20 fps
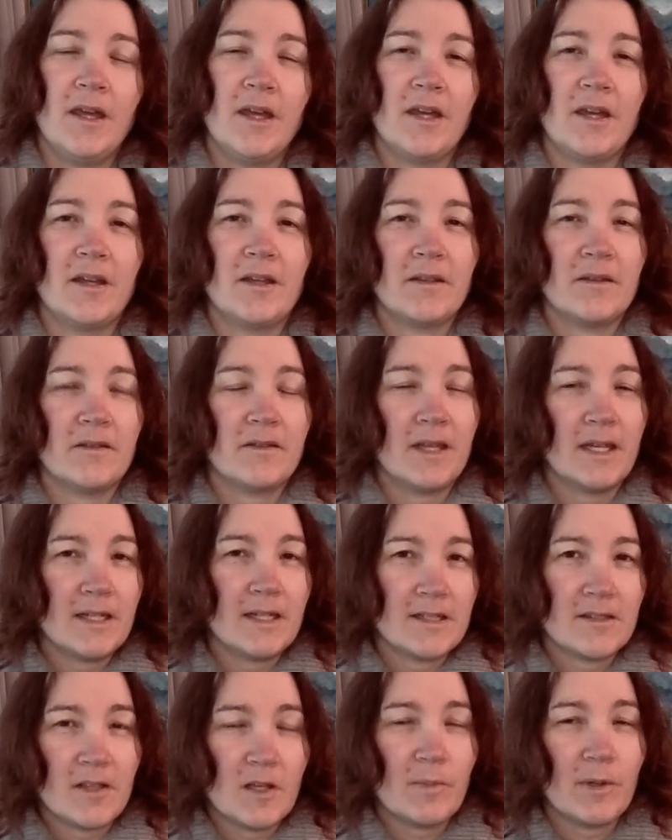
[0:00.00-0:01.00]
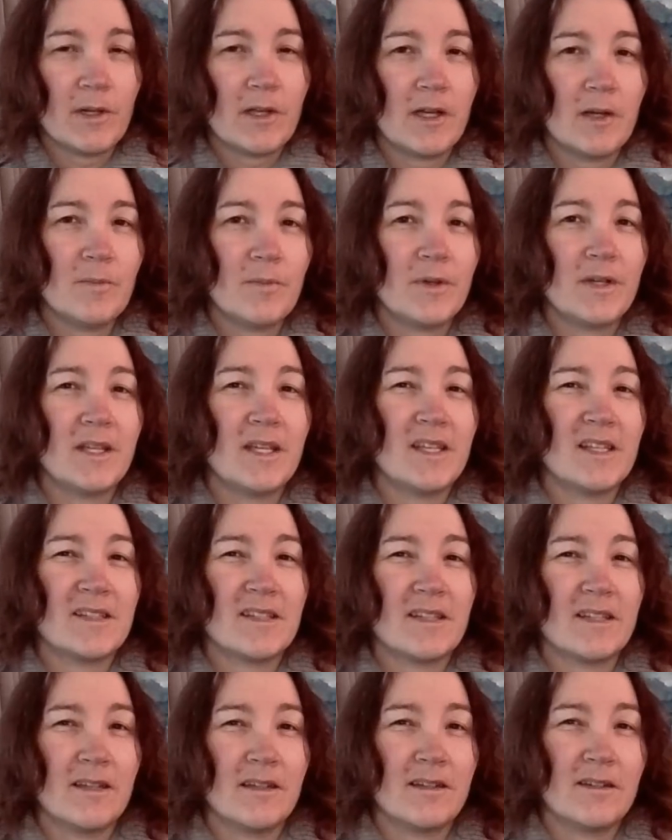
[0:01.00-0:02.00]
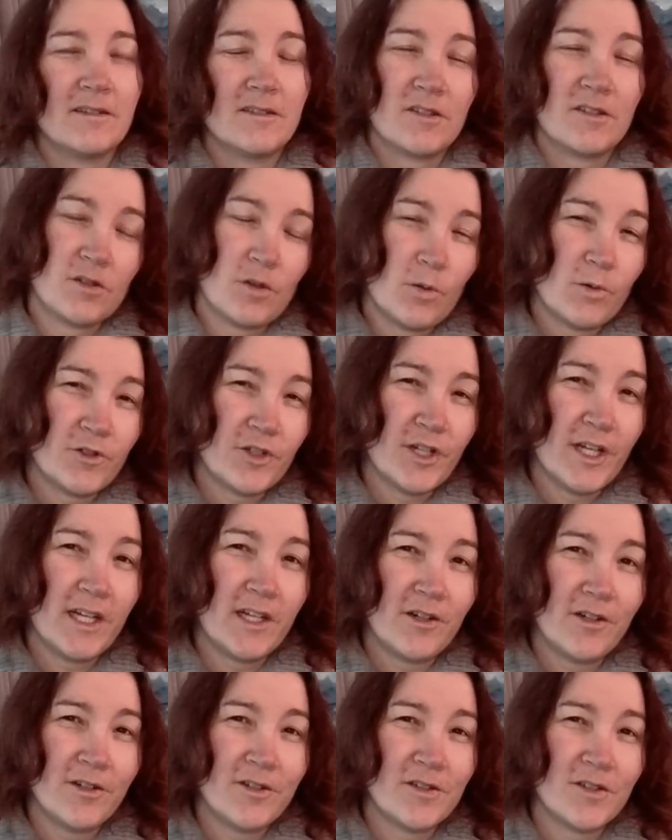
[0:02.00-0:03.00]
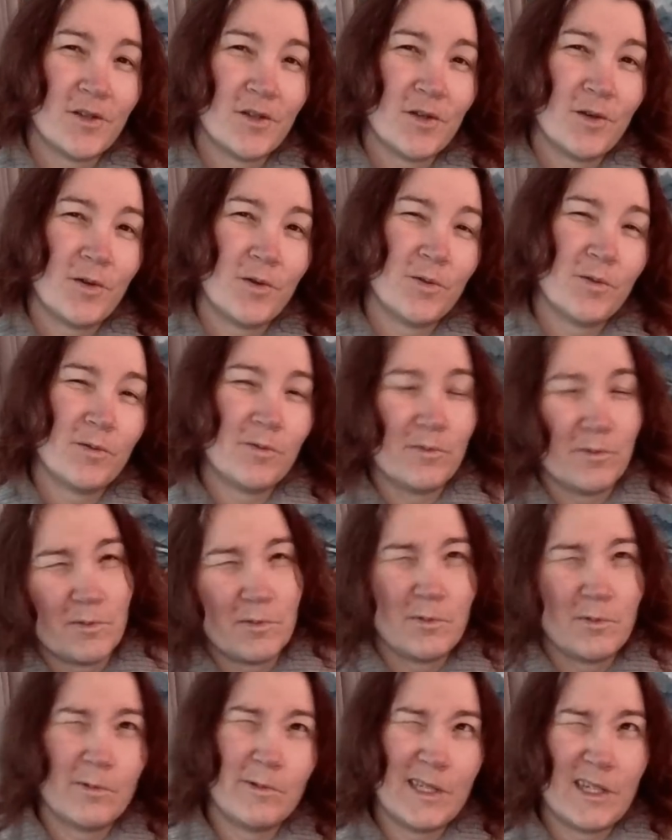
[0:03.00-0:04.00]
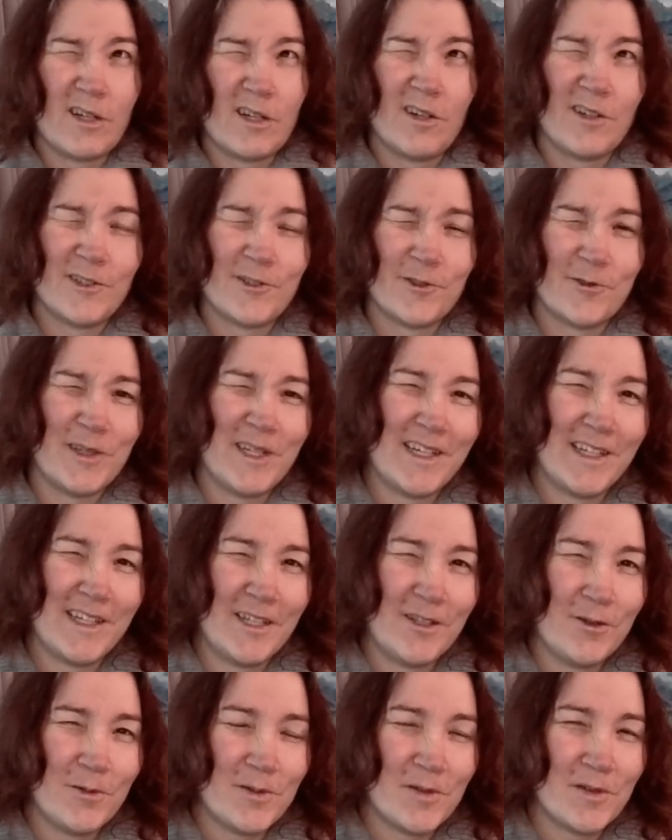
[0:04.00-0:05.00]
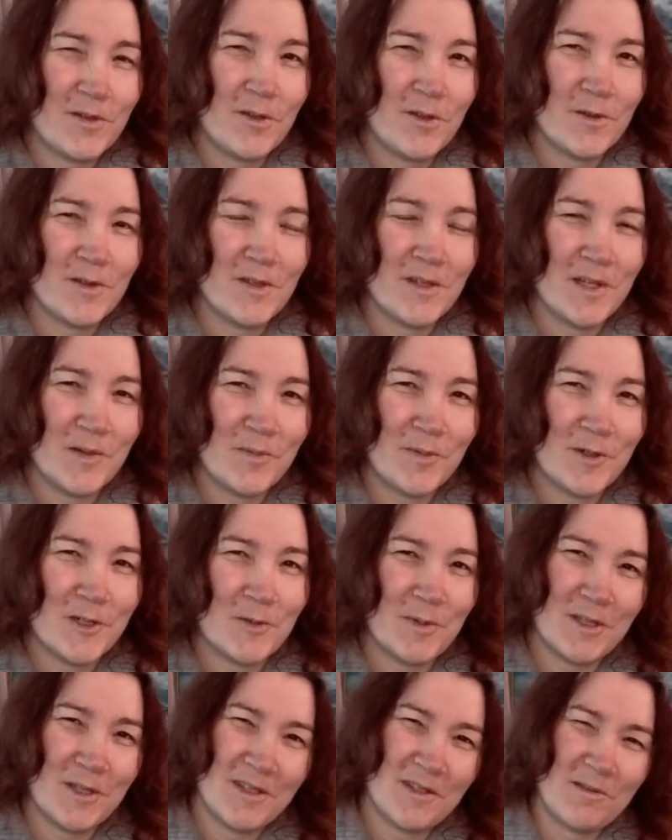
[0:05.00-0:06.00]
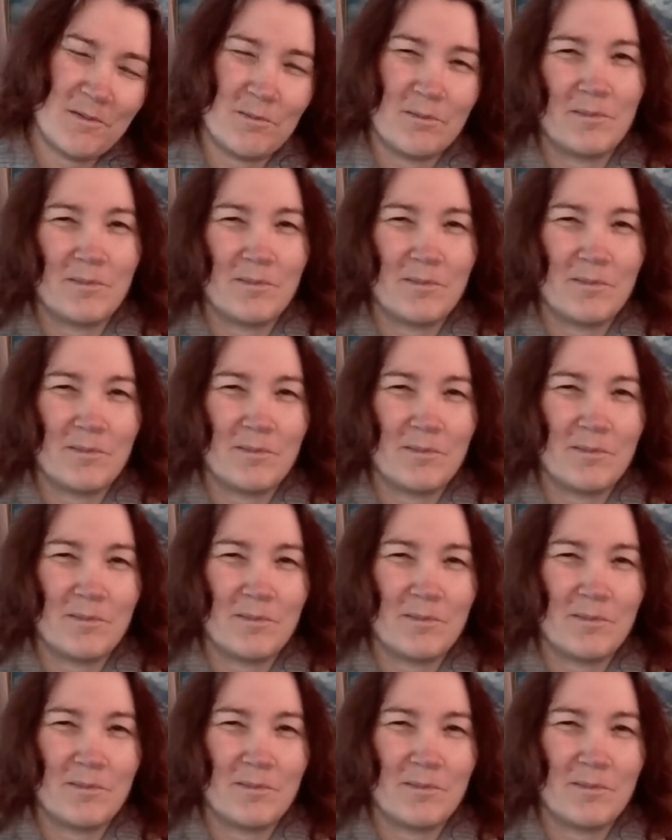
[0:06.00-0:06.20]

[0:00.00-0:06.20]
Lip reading: That example company is a sole trader, so we can't really use those numbers, but